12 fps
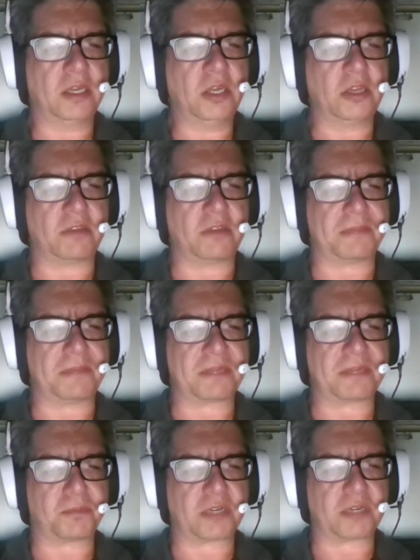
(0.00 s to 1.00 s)
You've been
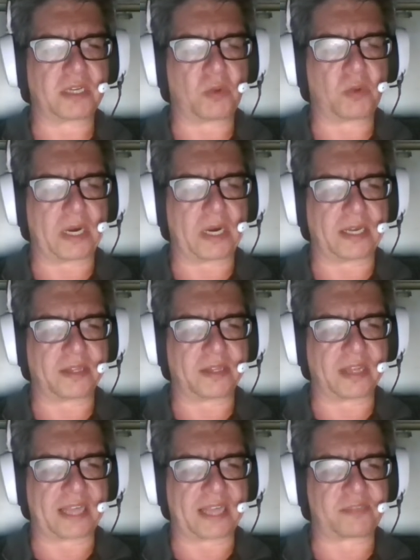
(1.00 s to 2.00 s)
pretty quiet the
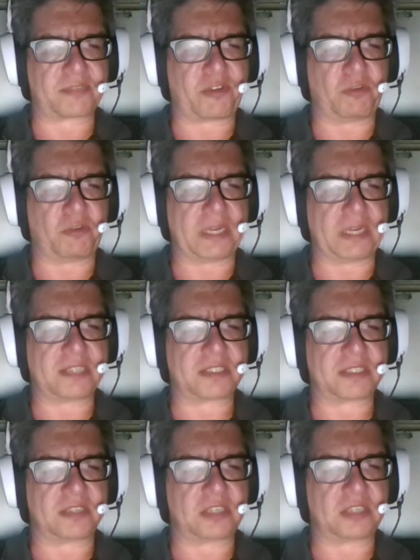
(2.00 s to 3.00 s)
last few weeks
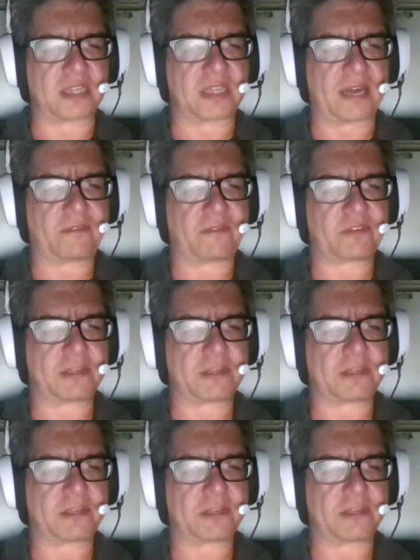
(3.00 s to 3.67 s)
since she left.